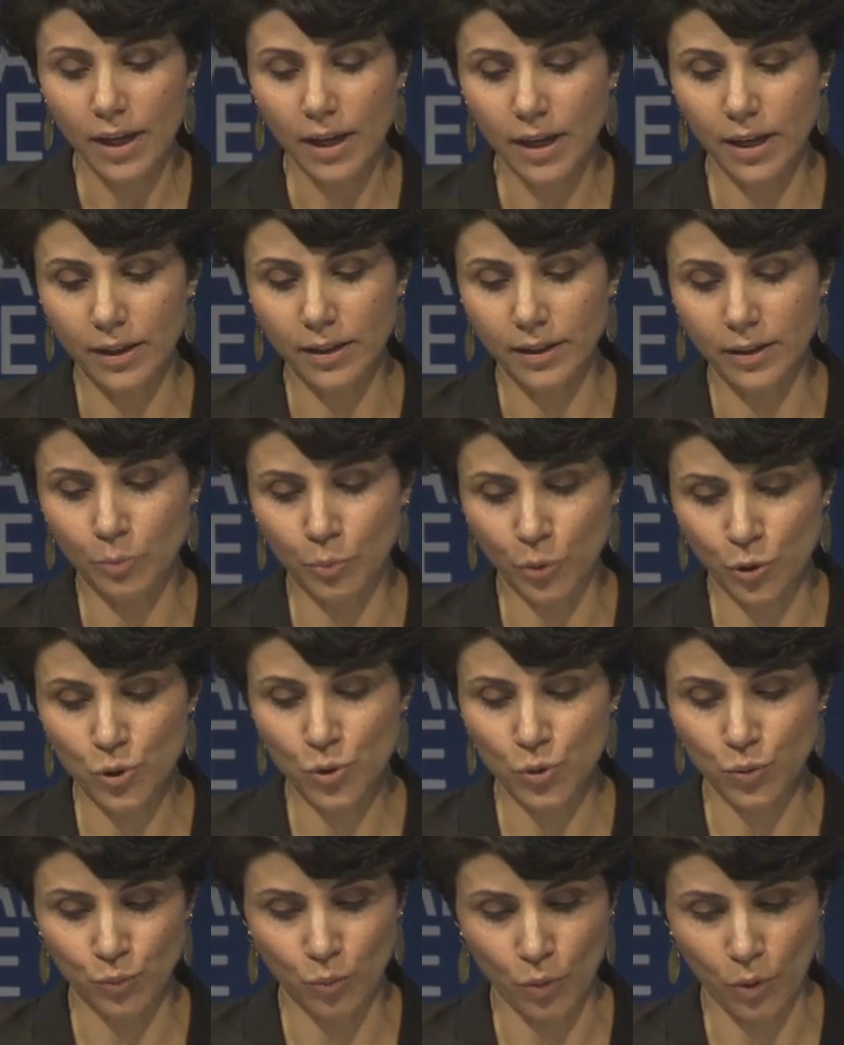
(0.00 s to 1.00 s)
in the
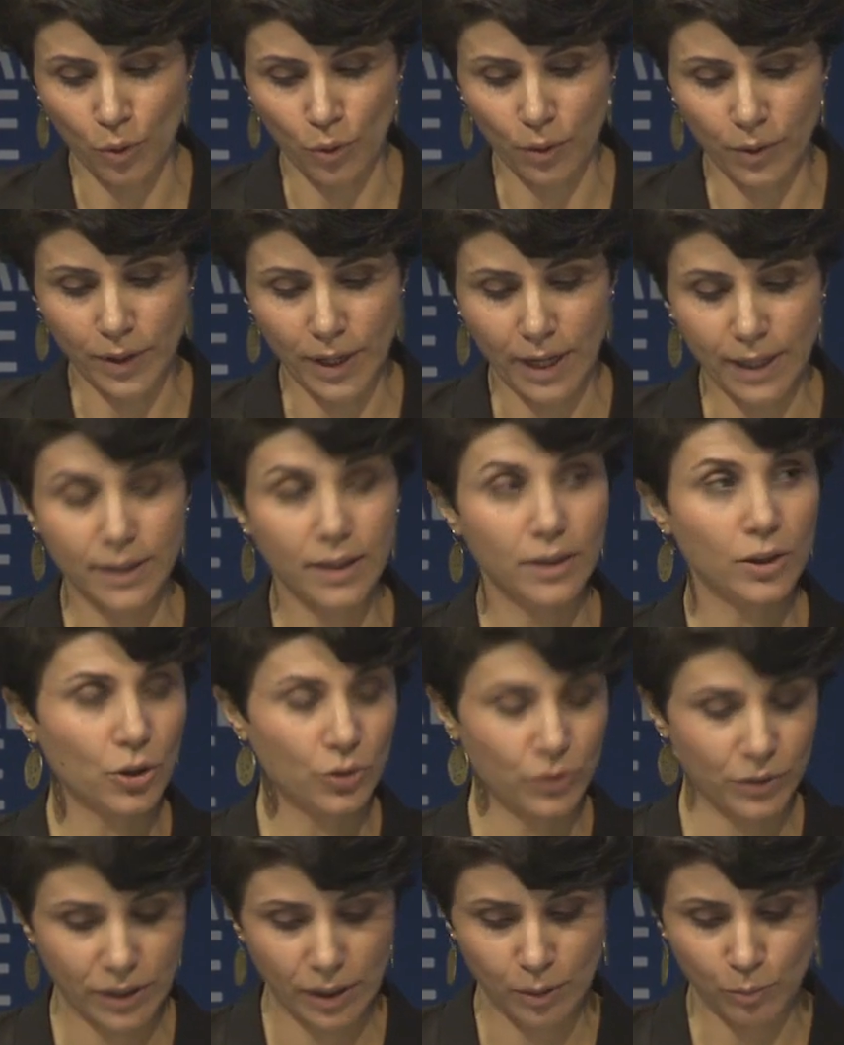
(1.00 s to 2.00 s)
post war and in
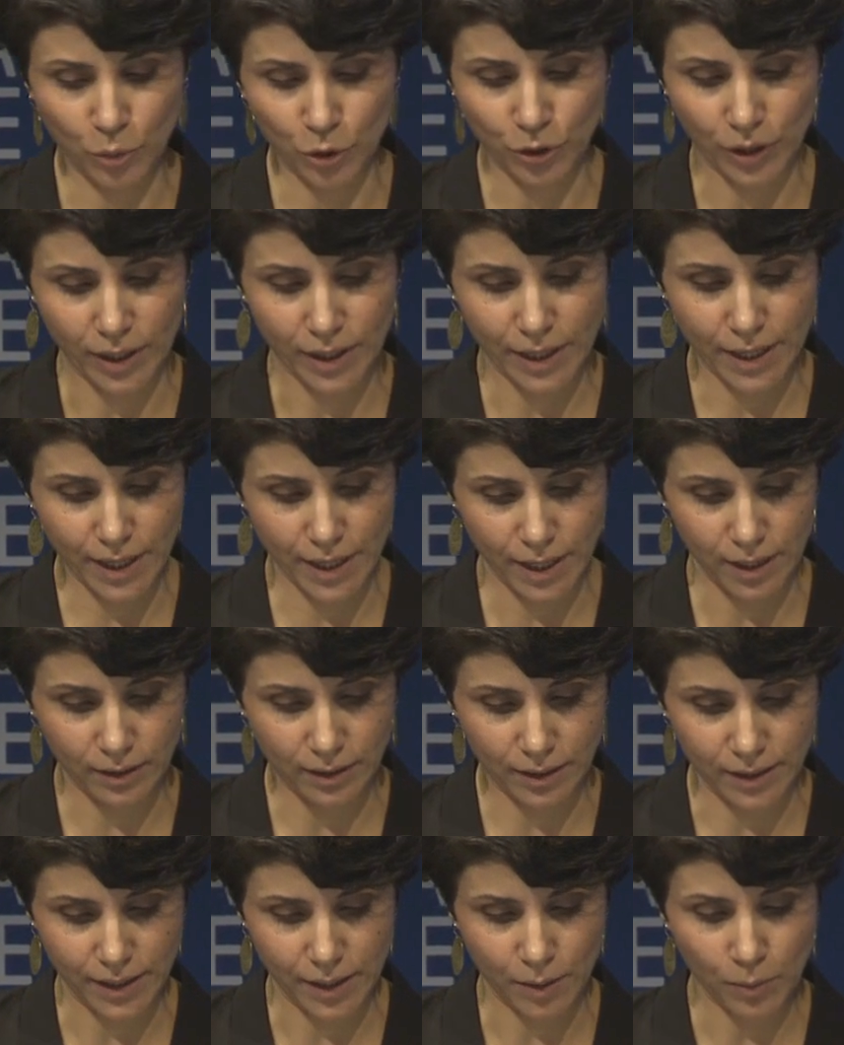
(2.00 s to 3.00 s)
contemporary
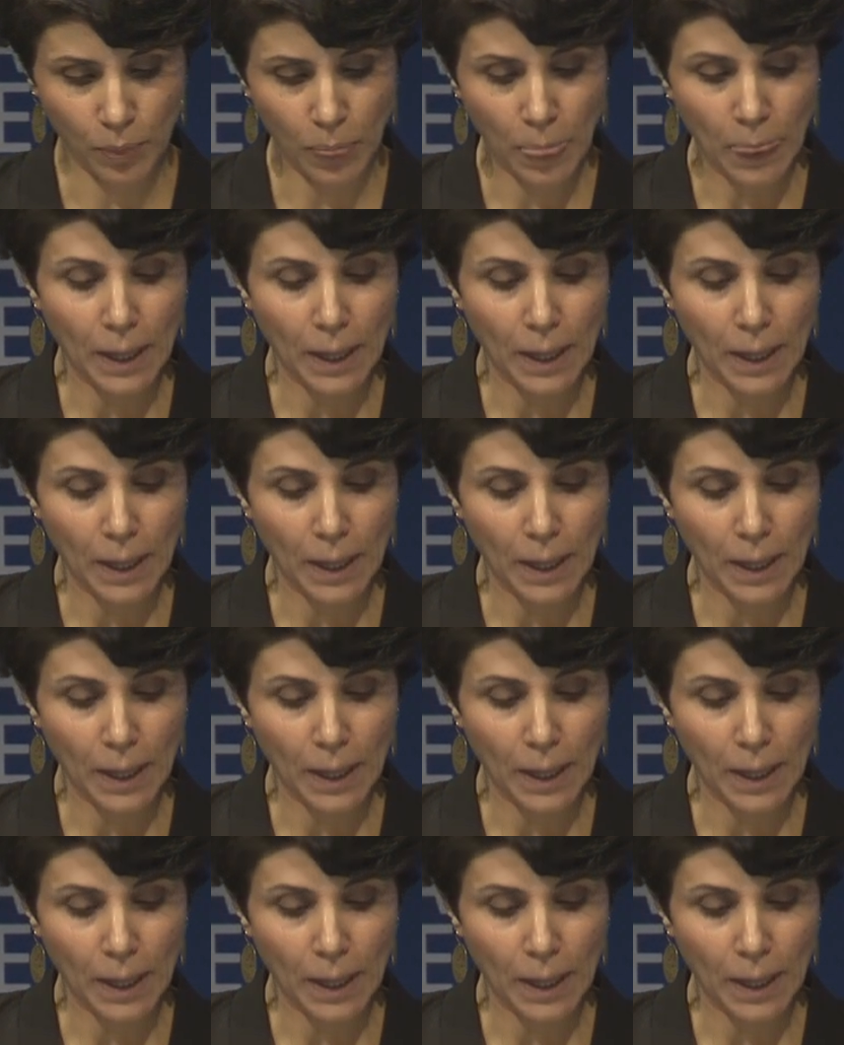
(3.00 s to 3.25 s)
Italy.